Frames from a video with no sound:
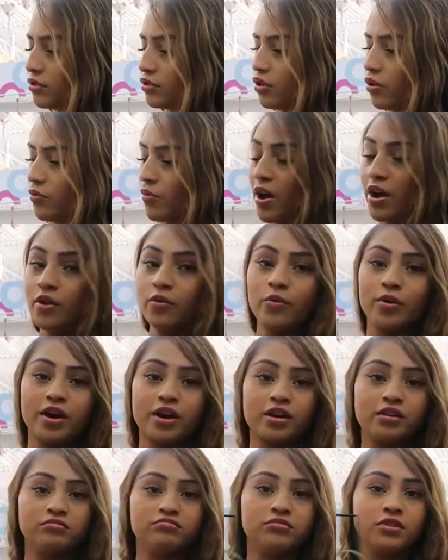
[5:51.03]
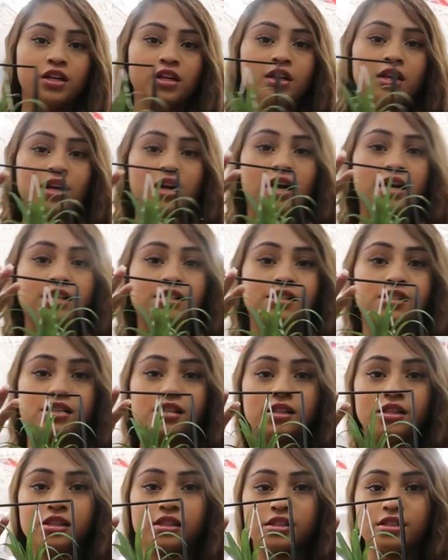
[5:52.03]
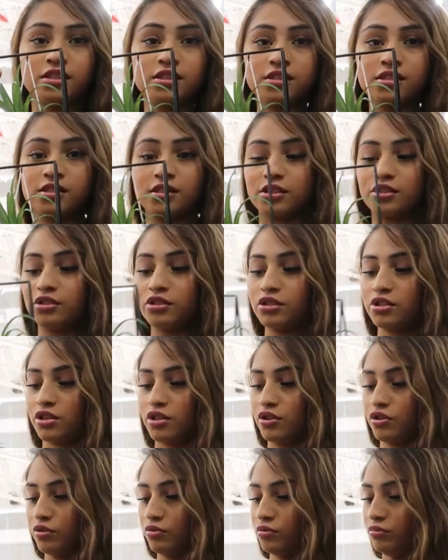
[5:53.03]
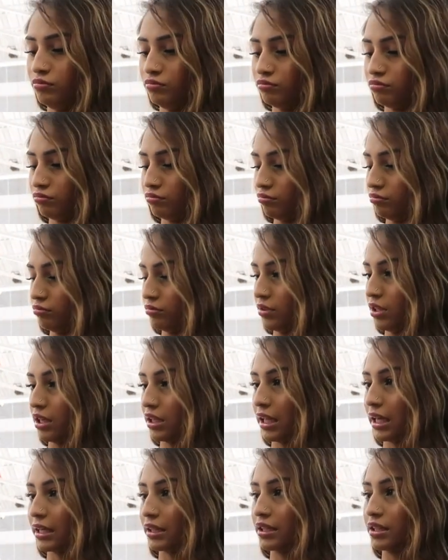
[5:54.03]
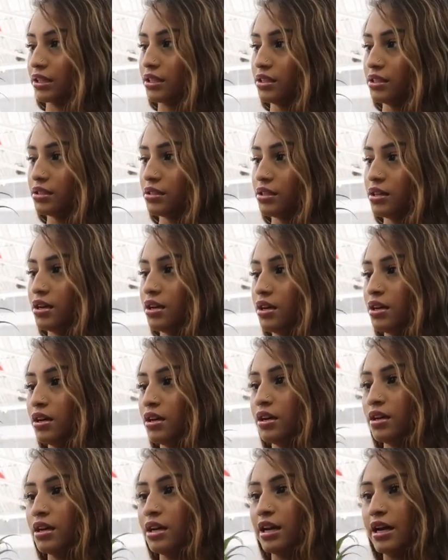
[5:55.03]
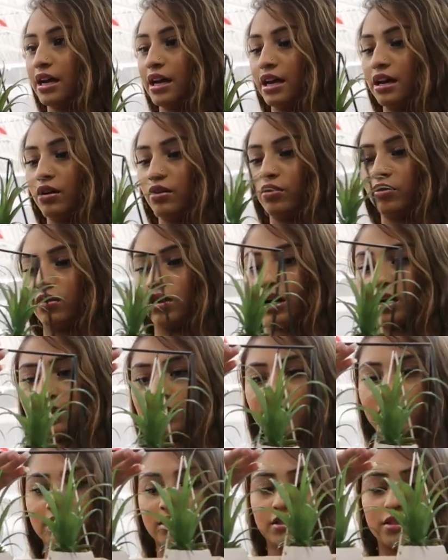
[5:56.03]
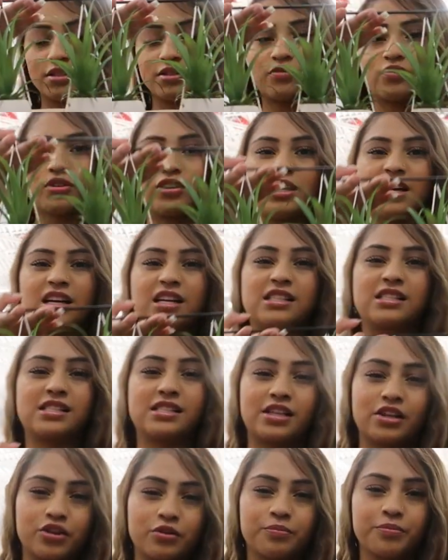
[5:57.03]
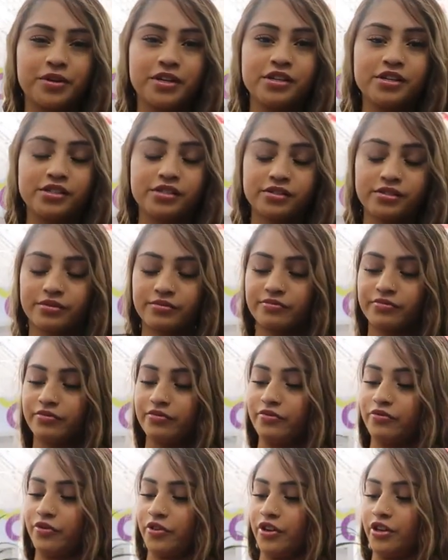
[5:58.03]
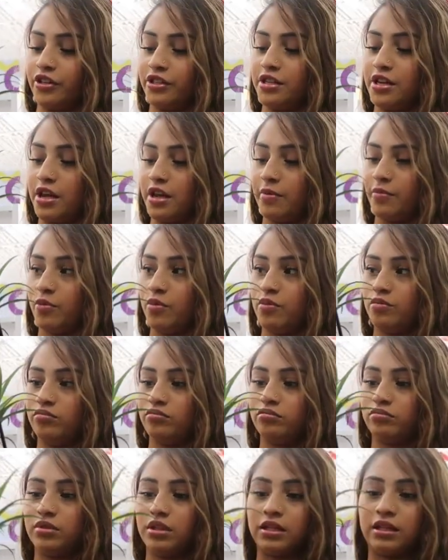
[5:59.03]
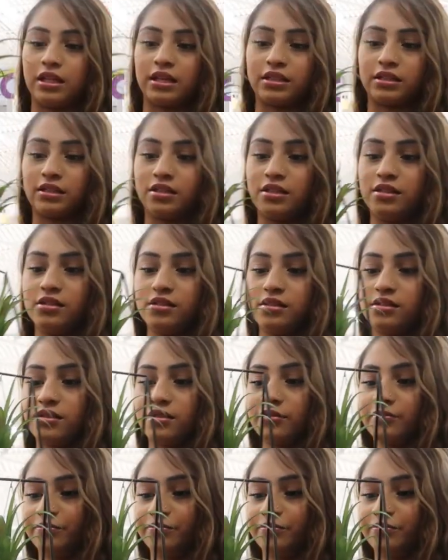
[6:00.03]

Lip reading: So right away, I see this. This looks cute. I like this. I like this for like a centerpiece for your table. I like this.